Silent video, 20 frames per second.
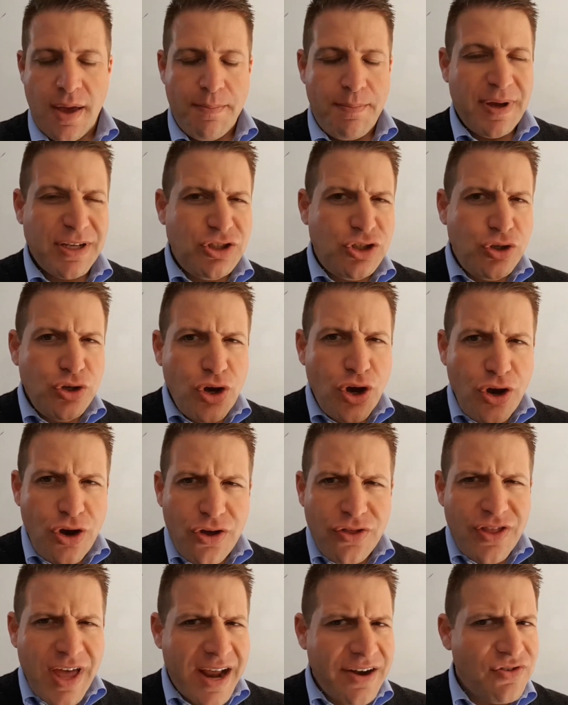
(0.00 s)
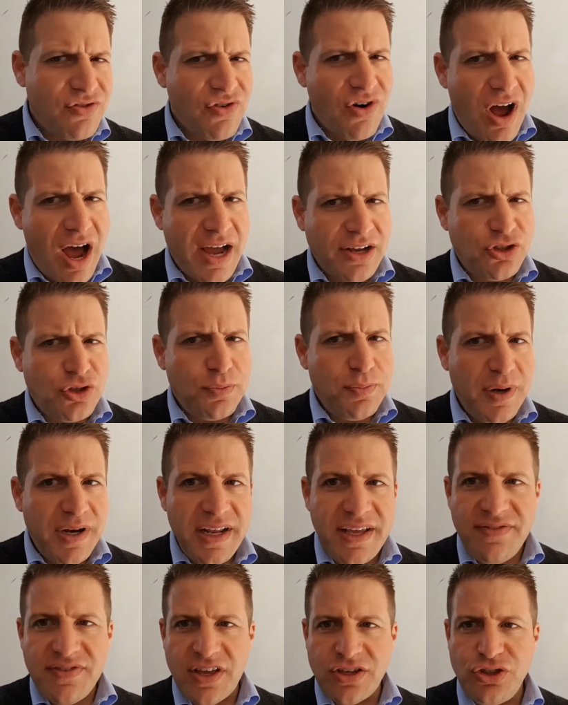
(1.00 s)
But to earn that right to
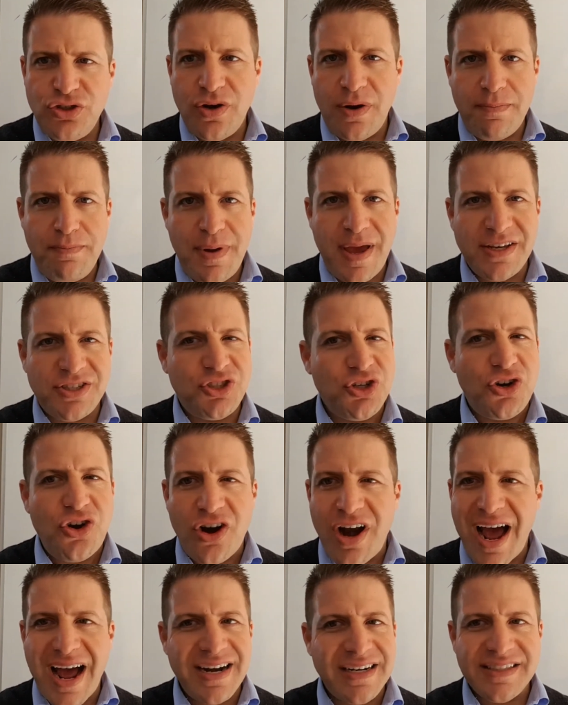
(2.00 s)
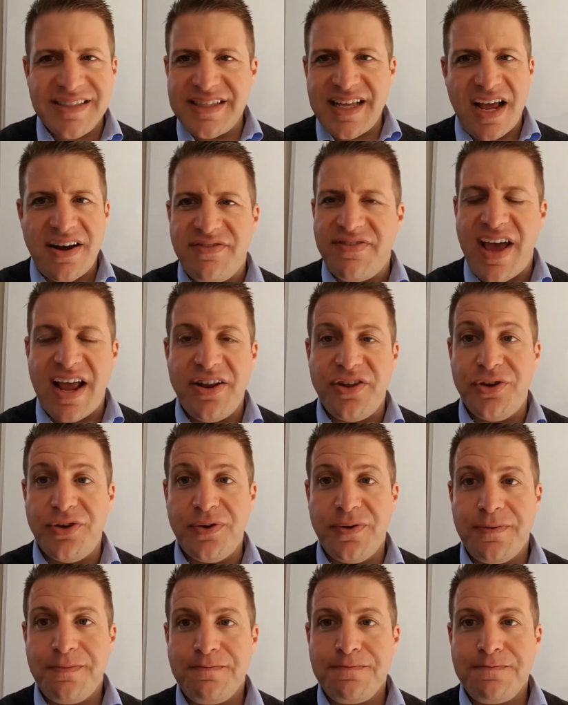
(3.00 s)
believe that you are best, you've got to understand value.